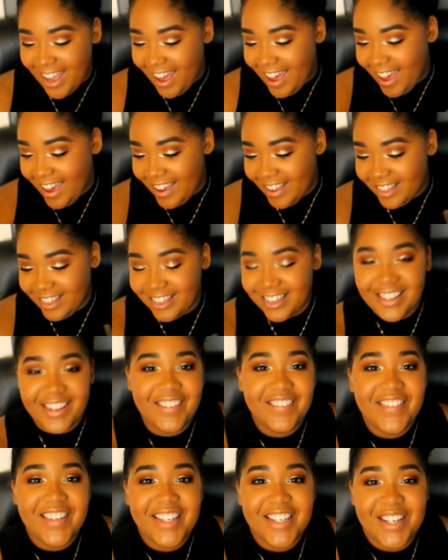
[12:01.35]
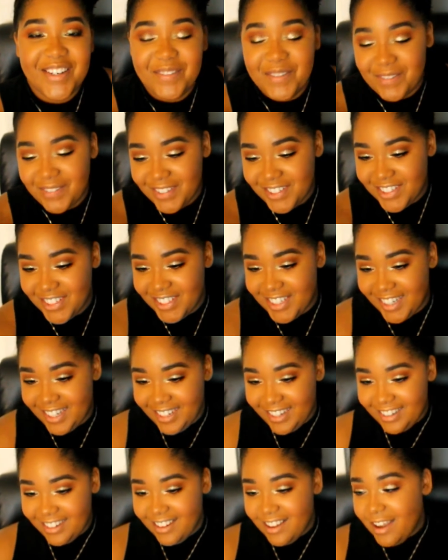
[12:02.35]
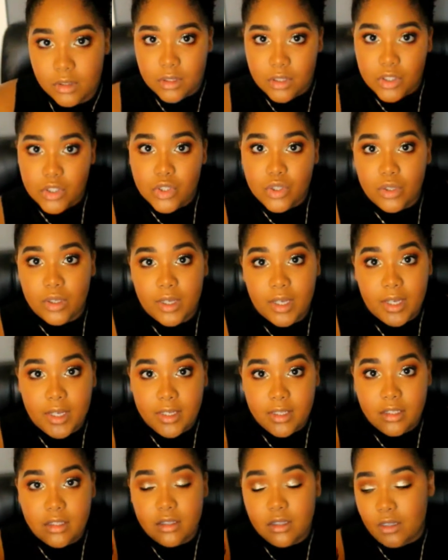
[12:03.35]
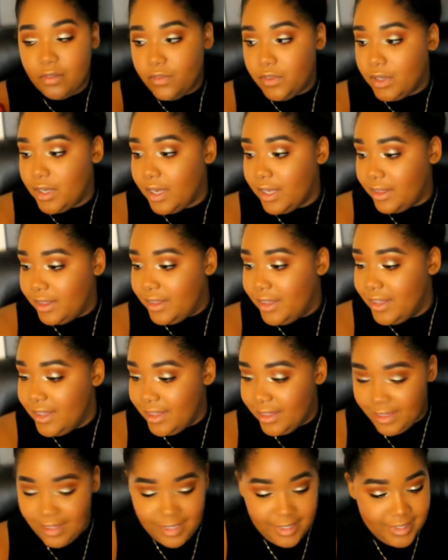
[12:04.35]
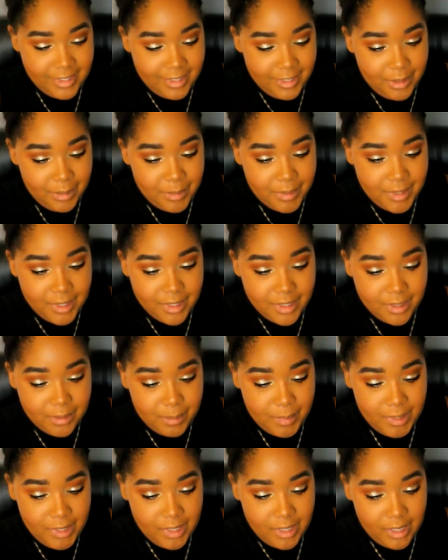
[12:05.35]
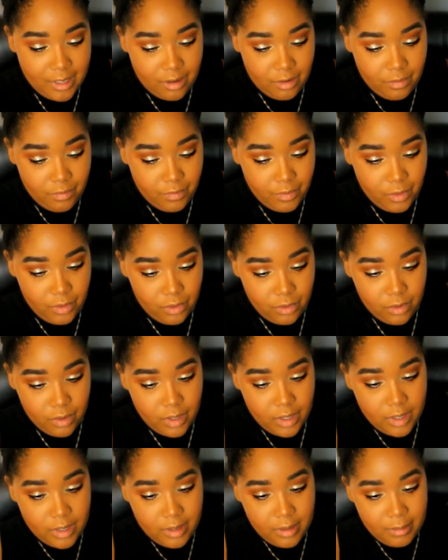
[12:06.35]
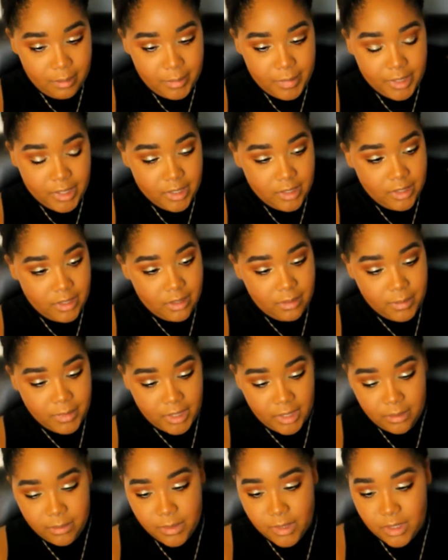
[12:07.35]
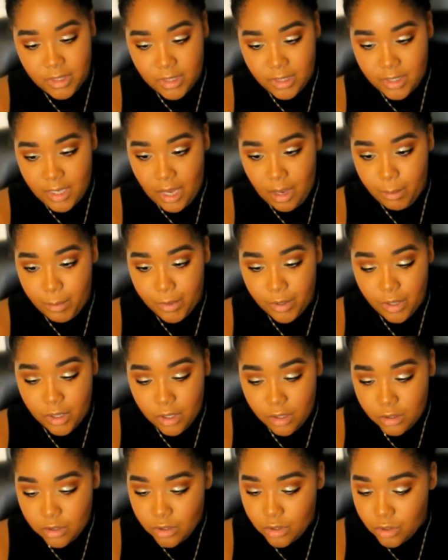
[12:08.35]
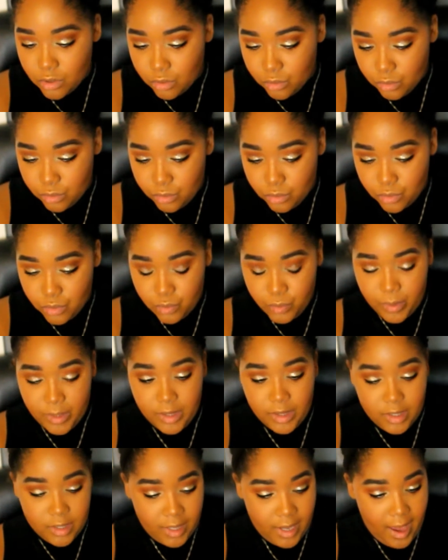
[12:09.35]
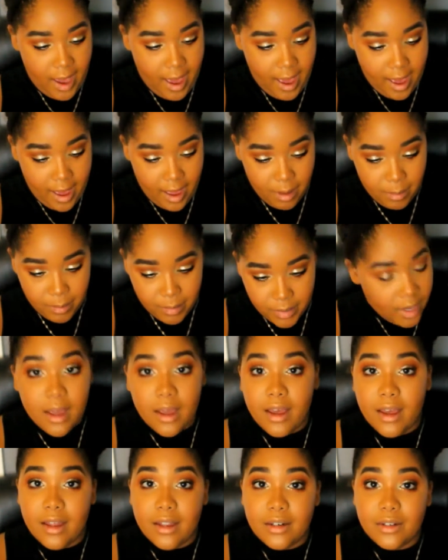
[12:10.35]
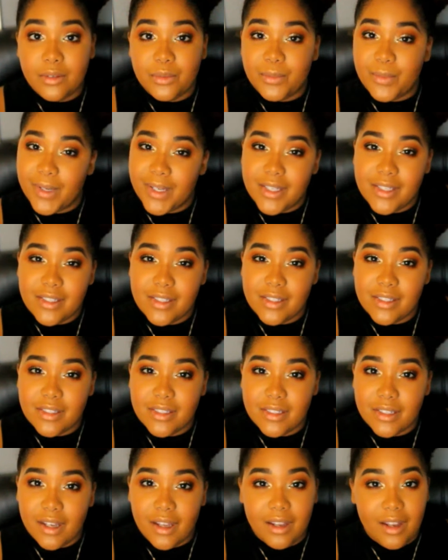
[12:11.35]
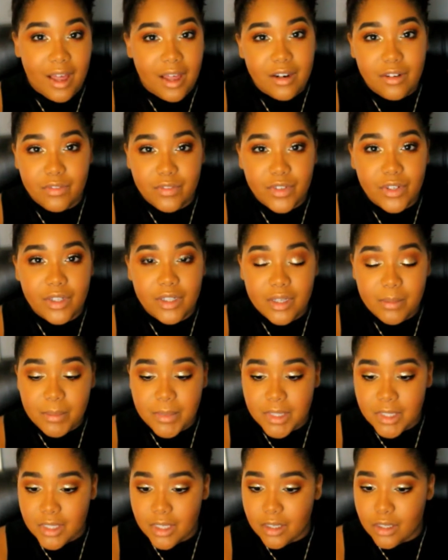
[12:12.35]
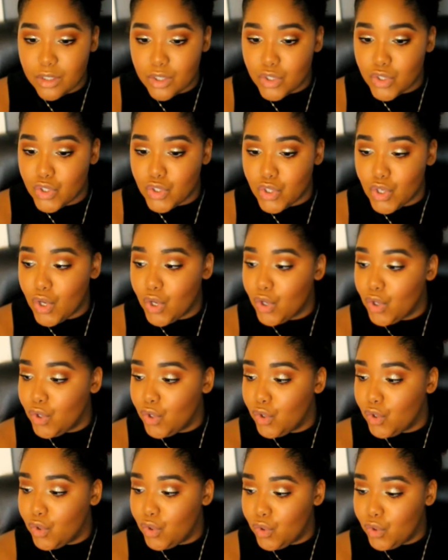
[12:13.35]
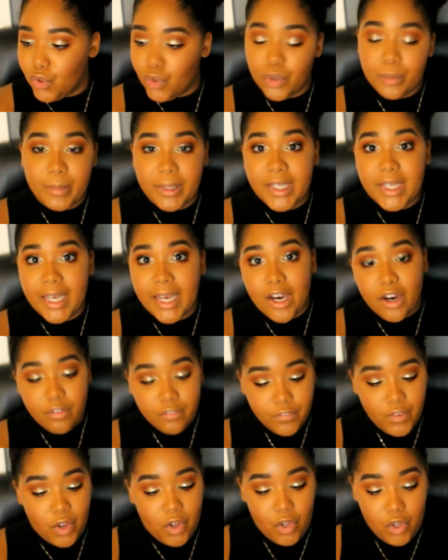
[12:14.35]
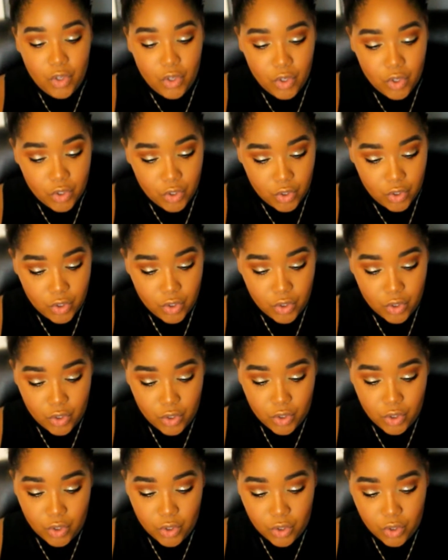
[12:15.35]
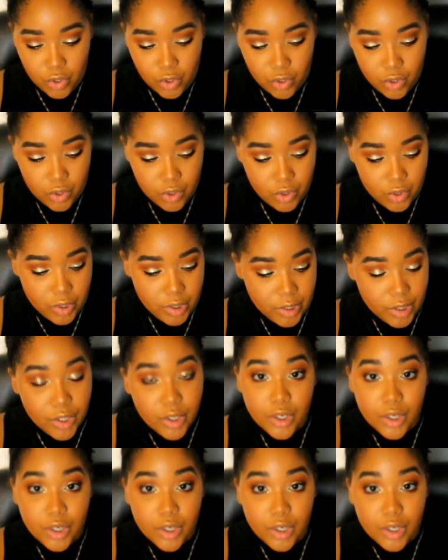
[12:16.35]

I love the name of this shade. So you guys, if you get these lipsticks, be careful, because sometimes the stopper unscrews with the cap and waste a lot of your lipsticks. So be careful. Oh.